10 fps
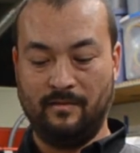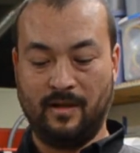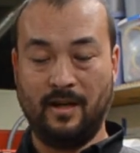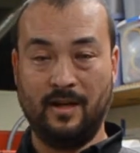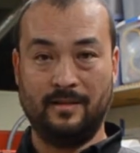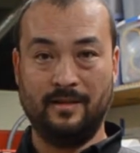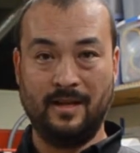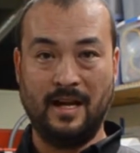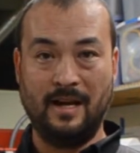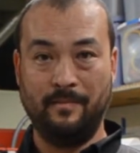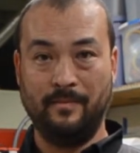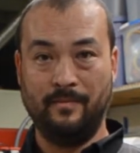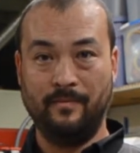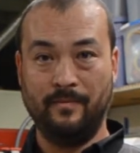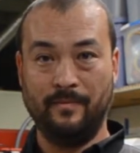cause the top
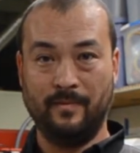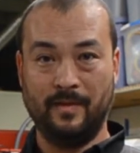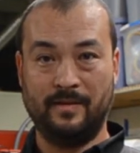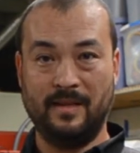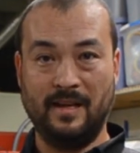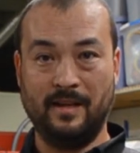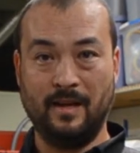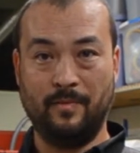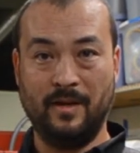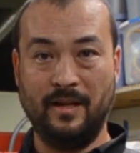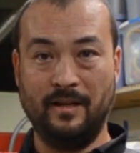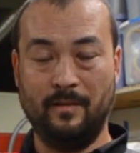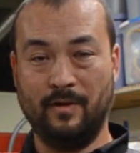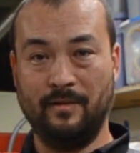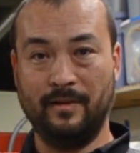to stand upright and
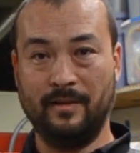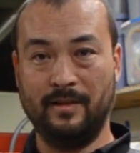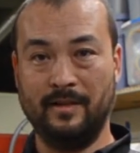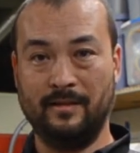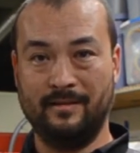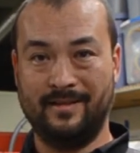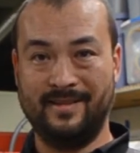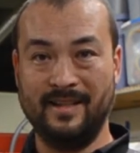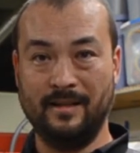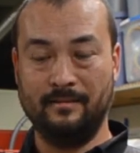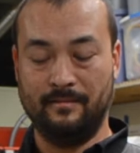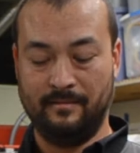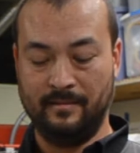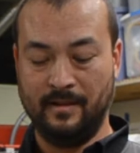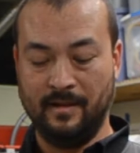perfectly still.
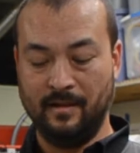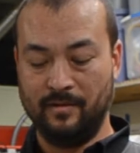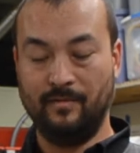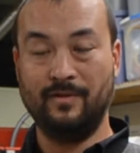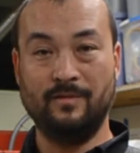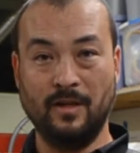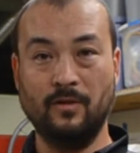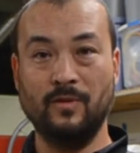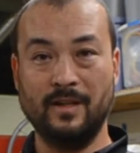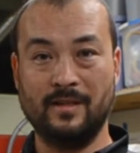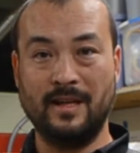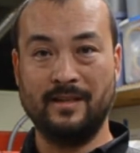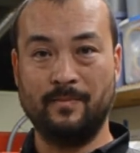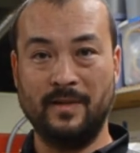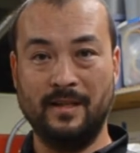So if you don't reach that
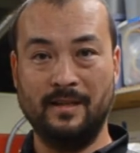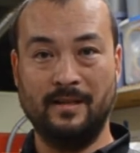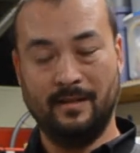speed,